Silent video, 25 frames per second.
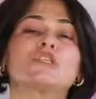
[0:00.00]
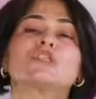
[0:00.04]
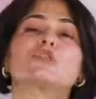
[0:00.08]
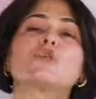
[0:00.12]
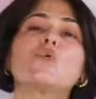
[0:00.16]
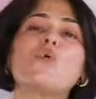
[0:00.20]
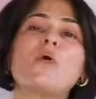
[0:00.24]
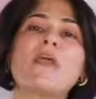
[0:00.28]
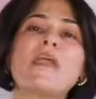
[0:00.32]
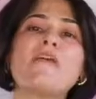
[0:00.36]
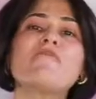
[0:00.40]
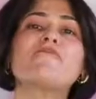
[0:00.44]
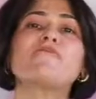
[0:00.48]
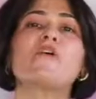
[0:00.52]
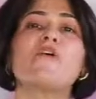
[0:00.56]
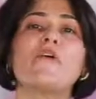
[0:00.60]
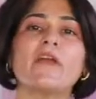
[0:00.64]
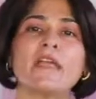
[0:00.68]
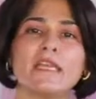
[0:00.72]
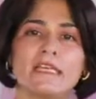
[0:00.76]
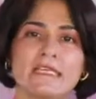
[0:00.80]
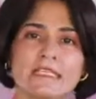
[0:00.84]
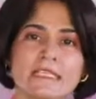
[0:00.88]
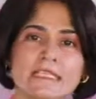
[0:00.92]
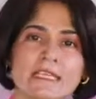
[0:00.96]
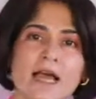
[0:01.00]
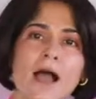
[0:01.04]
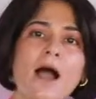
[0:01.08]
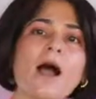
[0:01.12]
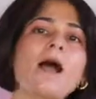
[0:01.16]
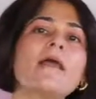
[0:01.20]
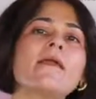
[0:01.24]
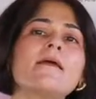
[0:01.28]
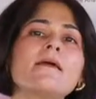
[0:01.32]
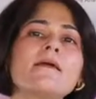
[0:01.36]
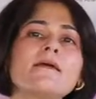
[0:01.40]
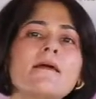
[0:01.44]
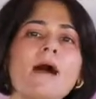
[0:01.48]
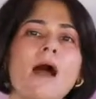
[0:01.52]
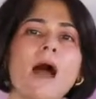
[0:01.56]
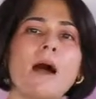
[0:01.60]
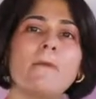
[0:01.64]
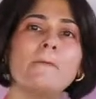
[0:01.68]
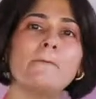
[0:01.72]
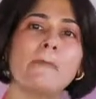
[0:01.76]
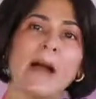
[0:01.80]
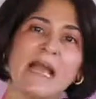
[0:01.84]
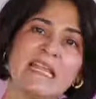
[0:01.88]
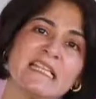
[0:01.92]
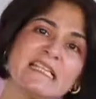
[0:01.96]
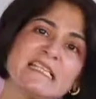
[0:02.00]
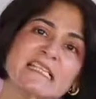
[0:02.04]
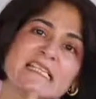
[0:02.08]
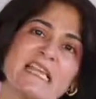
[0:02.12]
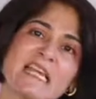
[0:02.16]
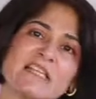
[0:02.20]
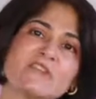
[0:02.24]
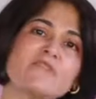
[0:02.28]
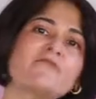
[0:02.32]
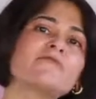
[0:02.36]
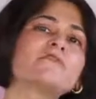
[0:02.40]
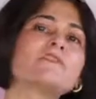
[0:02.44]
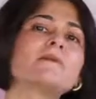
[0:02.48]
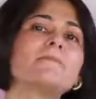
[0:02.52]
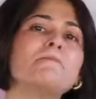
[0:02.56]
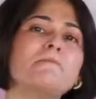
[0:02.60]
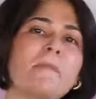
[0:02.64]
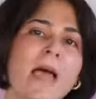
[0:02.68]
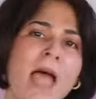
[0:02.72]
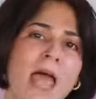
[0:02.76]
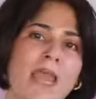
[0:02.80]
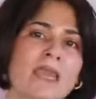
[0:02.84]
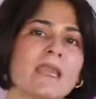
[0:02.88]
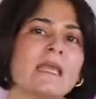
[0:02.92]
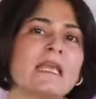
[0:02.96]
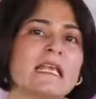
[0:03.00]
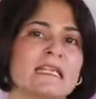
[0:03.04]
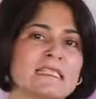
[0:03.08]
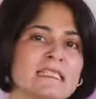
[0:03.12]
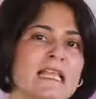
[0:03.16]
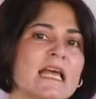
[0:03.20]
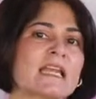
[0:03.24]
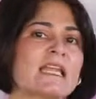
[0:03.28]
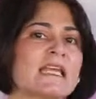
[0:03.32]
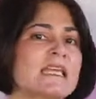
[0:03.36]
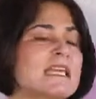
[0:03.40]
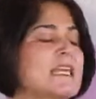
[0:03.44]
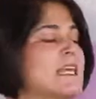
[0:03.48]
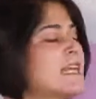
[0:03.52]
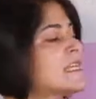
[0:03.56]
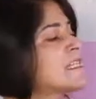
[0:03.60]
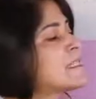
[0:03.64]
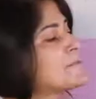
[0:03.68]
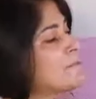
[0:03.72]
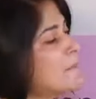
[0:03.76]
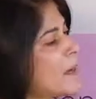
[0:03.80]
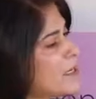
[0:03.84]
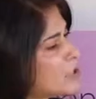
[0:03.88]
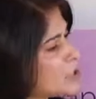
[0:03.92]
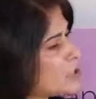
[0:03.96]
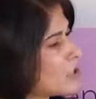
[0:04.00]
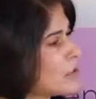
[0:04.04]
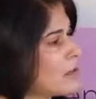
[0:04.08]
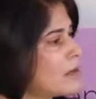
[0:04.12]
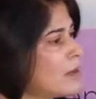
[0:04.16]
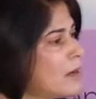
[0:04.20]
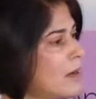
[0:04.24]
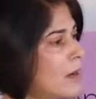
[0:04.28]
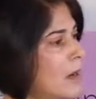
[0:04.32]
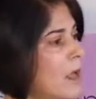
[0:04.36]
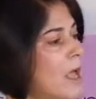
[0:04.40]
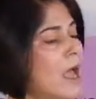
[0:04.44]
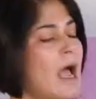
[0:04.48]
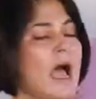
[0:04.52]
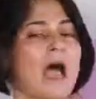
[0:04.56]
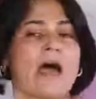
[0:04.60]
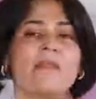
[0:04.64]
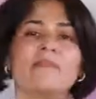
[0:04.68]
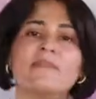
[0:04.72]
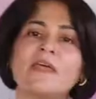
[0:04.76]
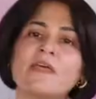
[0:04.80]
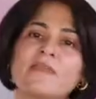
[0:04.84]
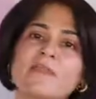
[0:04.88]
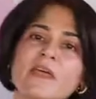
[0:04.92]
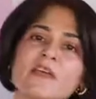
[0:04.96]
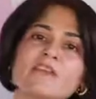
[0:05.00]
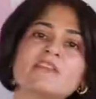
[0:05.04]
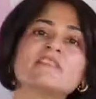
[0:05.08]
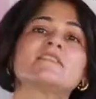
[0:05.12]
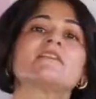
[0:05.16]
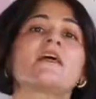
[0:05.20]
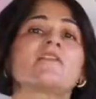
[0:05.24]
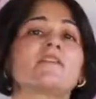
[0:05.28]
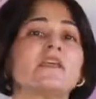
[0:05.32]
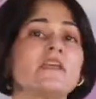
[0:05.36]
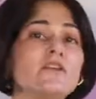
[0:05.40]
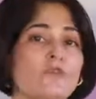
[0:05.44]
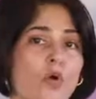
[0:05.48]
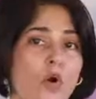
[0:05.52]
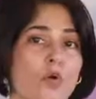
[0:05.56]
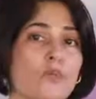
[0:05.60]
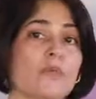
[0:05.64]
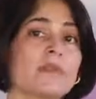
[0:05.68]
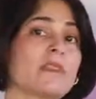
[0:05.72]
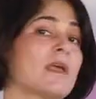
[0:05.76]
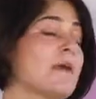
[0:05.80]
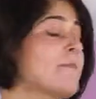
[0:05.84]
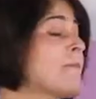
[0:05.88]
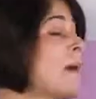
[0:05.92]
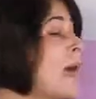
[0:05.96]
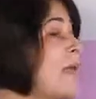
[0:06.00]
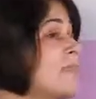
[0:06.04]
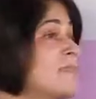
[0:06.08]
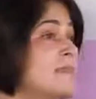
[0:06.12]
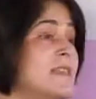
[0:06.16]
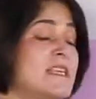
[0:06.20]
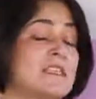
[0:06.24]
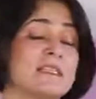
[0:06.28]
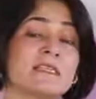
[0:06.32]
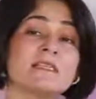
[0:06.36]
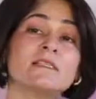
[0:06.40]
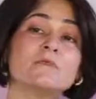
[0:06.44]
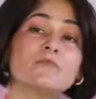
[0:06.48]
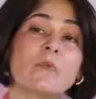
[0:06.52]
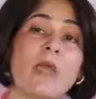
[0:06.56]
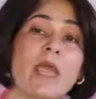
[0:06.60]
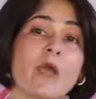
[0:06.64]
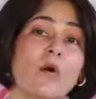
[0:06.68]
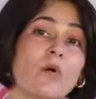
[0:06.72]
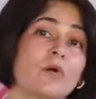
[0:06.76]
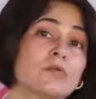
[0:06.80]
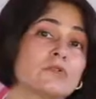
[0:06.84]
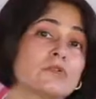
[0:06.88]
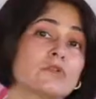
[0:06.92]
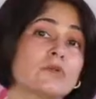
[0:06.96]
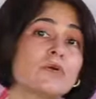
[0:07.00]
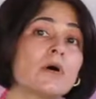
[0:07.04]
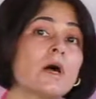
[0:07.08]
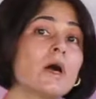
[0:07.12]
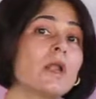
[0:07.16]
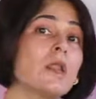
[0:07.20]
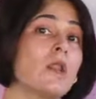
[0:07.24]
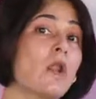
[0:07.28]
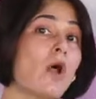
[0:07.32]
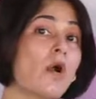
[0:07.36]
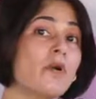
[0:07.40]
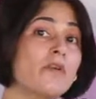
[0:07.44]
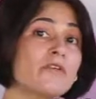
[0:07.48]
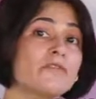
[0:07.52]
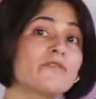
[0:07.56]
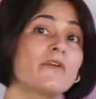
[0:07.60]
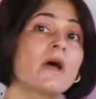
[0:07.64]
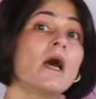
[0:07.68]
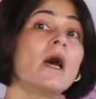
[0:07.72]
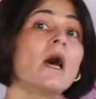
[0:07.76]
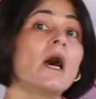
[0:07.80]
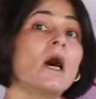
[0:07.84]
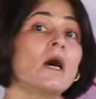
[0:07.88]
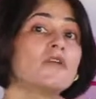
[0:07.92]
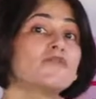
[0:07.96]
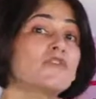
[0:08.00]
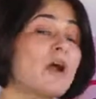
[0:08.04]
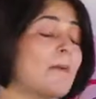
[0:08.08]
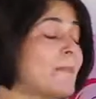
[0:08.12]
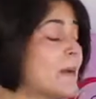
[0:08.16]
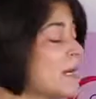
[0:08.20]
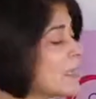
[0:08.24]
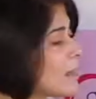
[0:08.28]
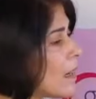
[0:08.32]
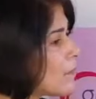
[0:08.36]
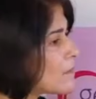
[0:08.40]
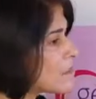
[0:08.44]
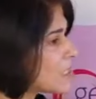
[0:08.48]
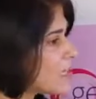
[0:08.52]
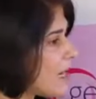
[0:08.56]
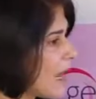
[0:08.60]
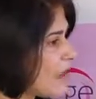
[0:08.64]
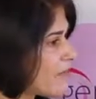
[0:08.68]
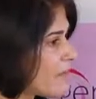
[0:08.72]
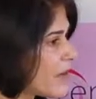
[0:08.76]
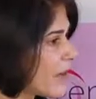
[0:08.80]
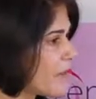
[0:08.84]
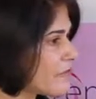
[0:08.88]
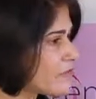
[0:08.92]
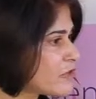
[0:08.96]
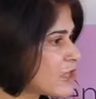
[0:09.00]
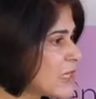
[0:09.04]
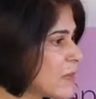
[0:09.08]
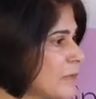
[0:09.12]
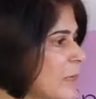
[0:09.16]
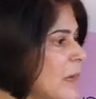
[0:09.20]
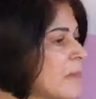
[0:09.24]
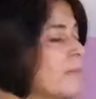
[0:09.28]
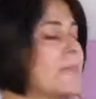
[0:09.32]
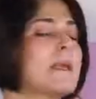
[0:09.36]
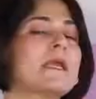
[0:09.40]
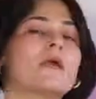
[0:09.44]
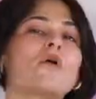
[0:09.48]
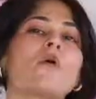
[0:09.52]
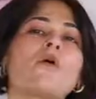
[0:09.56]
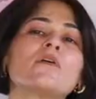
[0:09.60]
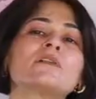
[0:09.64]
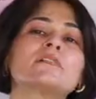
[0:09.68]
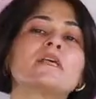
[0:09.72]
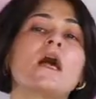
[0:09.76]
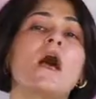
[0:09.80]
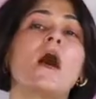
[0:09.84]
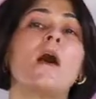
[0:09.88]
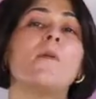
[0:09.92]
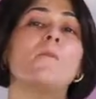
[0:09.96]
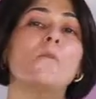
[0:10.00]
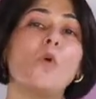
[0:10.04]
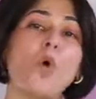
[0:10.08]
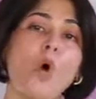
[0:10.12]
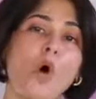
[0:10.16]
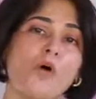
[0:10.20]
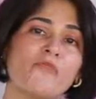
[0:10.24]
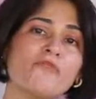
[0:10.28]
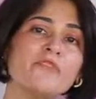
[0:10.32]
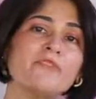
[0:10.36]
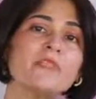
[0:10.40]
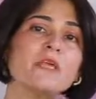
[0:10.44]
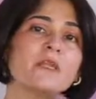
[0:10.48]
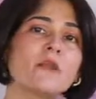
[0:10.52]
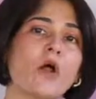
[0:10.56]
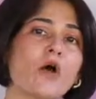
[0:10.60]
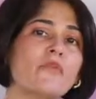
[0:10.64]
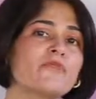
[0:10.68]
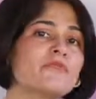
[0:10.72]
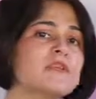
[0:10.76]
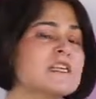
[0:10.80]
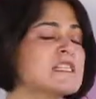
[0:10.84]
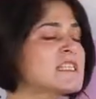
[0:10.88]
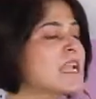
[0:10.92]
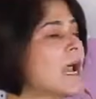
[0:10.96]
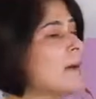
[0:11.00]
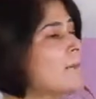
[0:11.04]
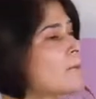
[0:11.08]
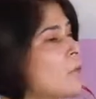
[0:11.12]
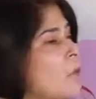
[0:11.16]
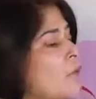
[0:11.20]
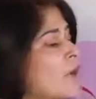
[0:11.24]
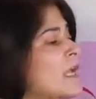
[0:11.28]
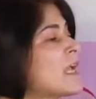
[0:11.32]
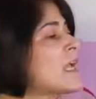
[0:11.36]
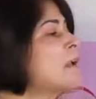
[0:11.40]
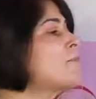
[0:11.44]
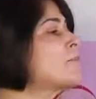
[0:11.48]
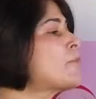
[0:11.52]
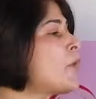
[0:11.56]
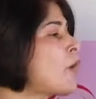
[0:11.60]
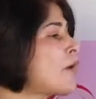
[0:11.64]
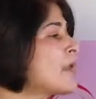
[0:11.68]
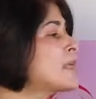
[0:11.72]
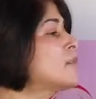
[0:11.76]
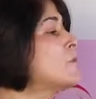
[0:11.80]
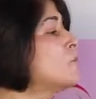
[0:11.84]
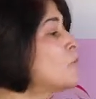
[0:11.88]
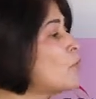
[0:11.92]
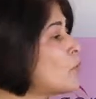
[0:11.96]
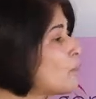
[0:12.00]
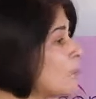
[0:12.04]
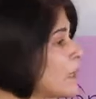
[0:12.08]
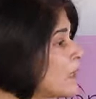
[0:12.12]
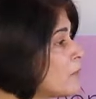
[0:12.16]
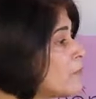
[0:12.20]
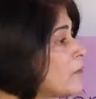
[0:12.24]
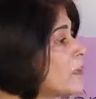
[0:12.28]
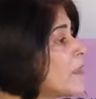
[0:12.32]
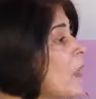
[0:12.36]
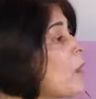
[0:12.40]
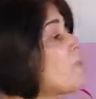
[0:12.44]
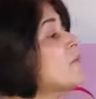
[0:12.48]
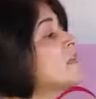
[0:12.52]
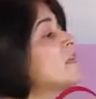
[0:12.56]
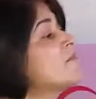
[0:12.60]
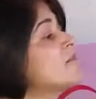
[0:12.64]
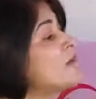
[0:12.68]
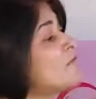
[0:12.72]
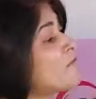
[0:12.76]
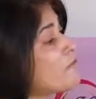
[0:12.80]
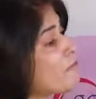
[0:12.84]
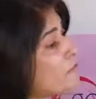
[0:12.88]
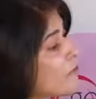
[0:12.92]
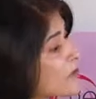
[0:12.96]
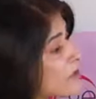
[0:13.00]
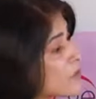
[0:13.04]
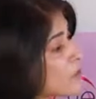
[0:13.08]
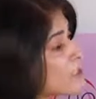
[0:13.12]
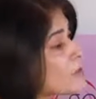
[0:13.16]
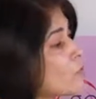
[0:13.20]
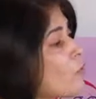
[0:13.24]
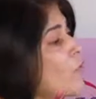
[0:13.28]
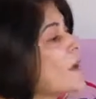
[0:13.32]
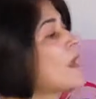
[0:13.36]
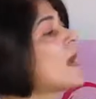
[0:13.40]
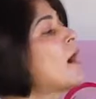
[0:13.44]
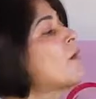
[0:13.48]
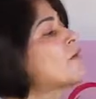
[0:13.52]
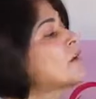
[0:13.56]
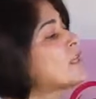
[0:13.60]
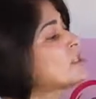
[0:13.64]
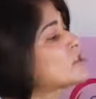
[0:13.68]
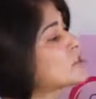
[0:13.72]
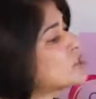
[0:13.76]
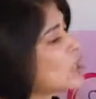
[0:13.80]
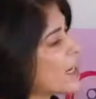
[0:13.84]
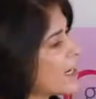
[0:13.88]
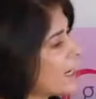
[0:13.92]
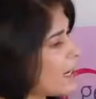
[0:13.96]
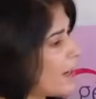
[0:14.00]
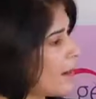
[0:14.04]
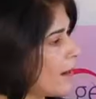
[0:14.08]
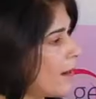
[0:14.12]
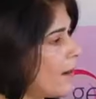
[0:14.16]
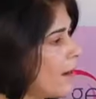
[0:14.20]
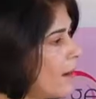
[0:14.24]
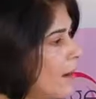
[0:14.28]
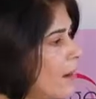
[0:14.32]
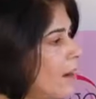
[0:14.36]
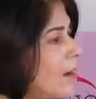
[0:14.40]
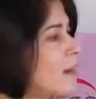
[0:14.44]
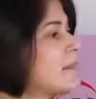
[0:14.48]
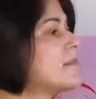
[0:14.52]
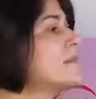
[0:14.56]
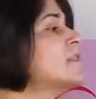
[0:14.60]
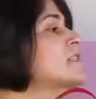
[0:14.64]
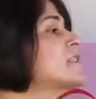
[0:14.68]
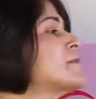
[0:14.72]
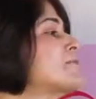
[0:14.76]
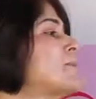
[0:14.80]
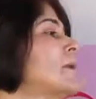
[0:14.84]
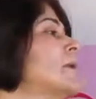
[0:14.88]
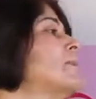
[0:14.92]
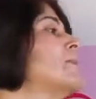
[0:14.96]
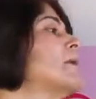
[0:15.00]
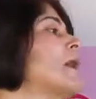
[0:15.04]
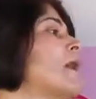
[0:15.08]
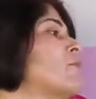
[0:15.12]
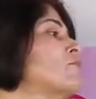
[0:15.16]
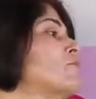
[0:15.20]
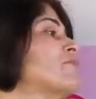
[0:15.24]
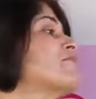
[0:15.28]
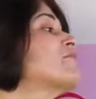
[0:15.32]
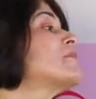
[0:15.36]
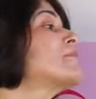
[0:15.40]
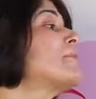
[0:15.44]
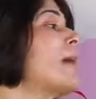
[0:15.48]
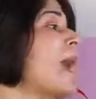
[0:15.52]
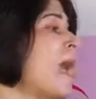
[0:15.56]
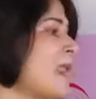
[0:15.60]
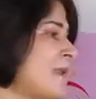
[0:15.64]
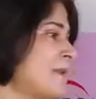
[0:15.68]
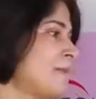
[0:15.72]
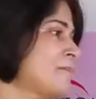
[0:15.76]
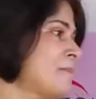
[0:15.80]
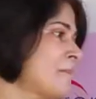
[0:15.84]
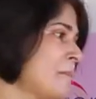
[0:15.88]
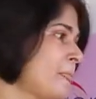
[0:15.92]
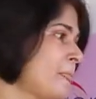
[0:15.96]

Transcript: So if your entire mindset of the man is that he is special and that there is nothing wrong with him, and this is where also a lot of trouble comes in IVF treatment, because more often than not they start poking and prodding the woman without even first going out and checking the sperm count of the man.